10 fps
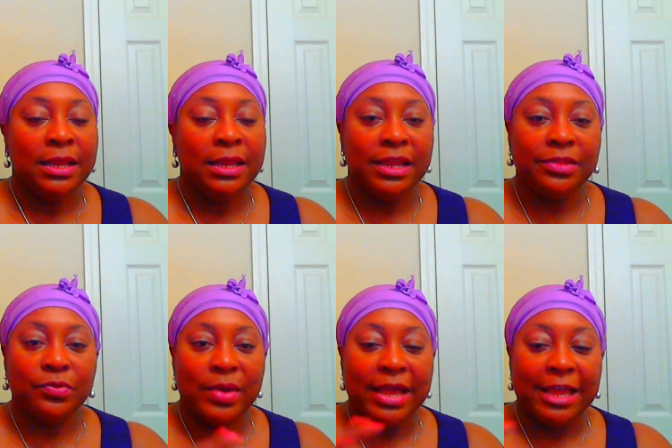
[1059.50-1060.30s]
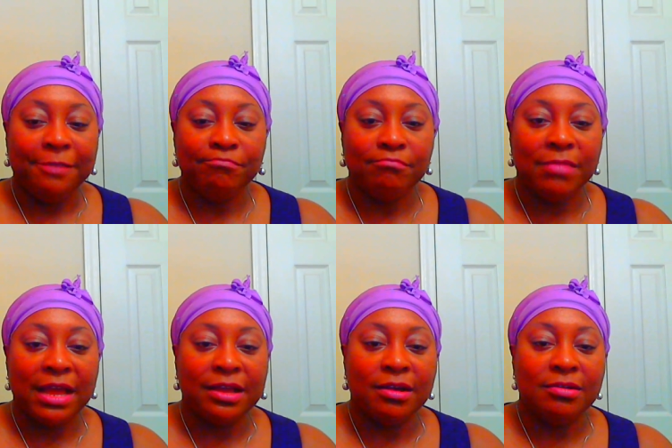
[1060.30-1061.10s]
either way, my
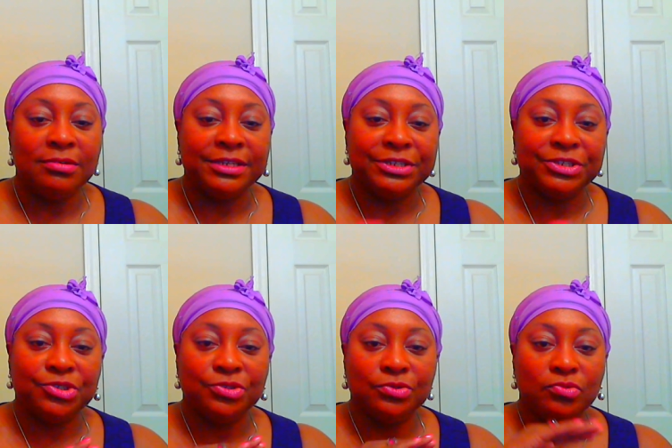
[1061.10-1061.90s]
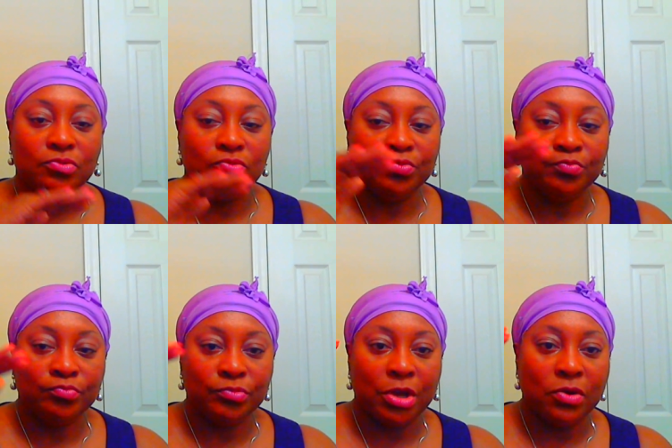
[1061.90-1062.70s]
goal is to
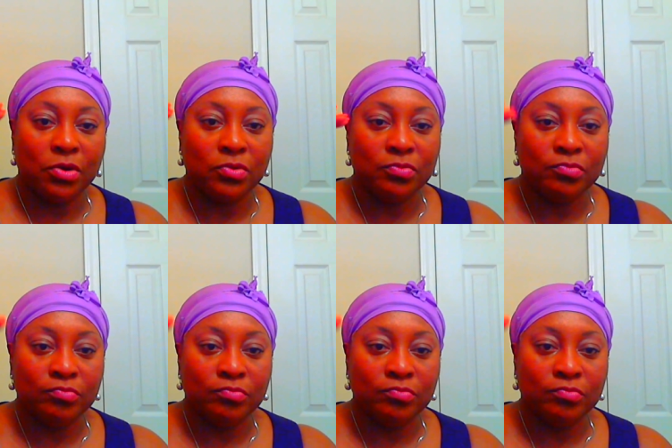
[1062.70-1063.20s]
go,